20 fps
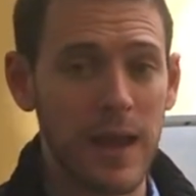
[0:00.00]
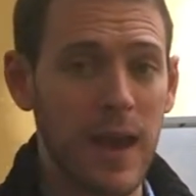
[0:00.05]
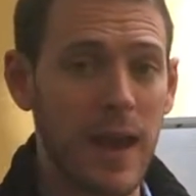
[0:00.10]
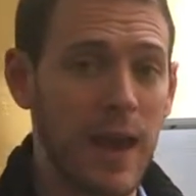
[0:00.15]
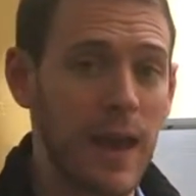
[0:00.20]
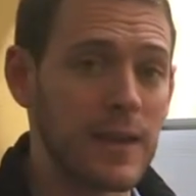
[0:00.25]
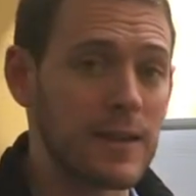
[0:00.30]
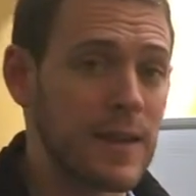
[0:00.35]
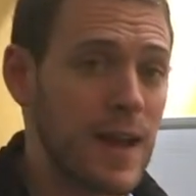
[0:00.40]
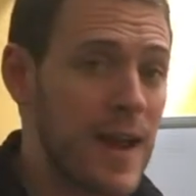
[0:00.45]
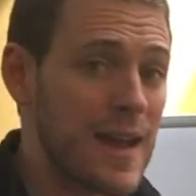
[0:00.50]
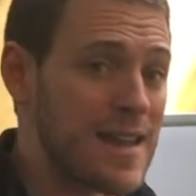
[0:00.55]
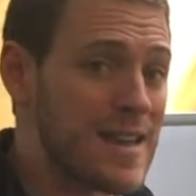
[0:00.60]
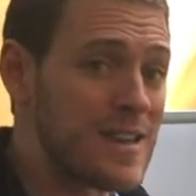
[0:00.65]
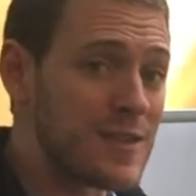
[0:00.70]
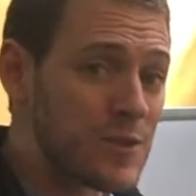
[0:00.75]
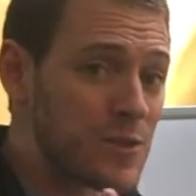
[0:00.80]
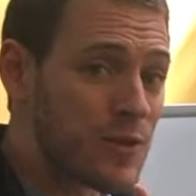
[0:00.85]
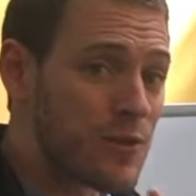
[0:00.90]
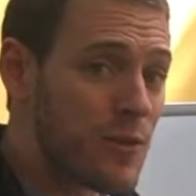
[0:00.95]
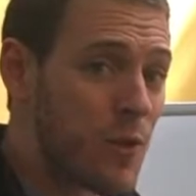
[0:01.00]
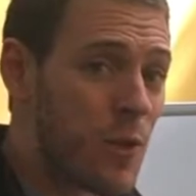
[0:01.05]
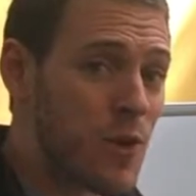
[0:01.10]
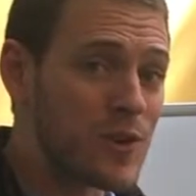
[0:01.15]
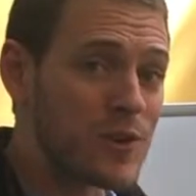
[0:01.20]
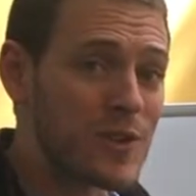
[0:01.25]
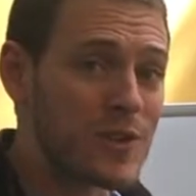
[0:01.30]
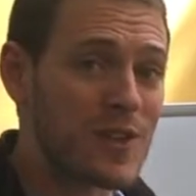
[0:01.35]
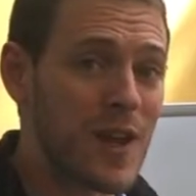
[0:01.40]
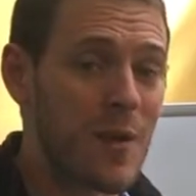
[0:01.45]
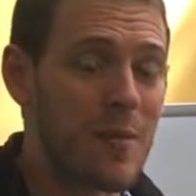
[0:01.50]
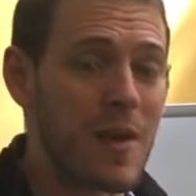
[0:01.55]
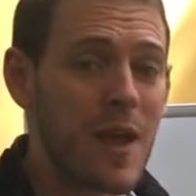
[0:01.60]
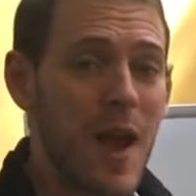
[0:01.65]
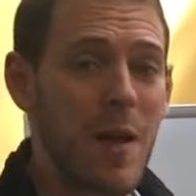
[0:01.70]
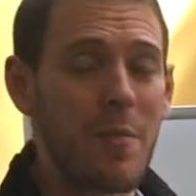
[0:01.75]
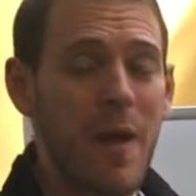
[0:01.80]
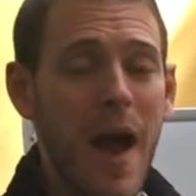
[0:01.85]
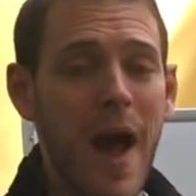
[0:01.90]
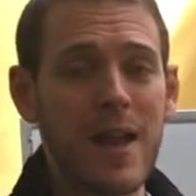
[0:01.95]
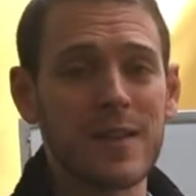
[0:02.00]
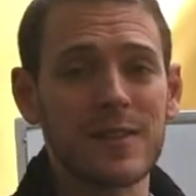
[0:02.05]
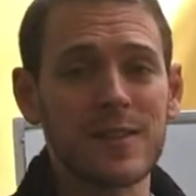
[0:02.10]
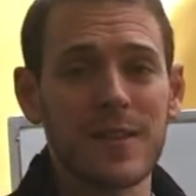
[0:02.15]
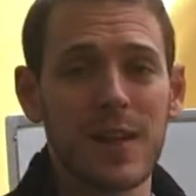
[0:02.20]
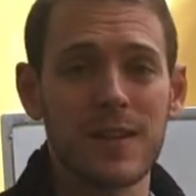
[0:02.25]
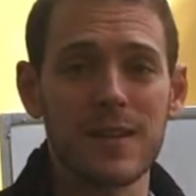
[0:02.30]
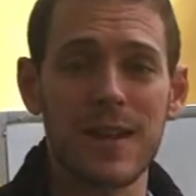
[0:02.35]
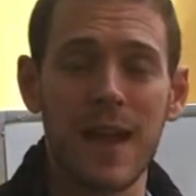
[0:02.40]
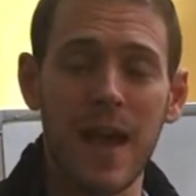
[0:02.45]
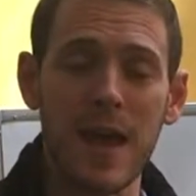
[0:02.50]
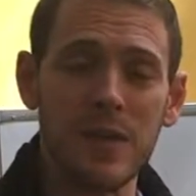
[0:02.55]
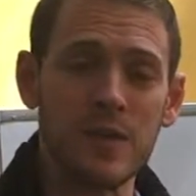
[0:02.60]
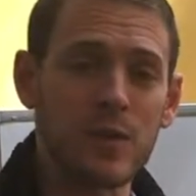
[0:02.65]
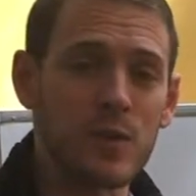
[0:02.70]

And Easter, of course, is coming up on Sunday.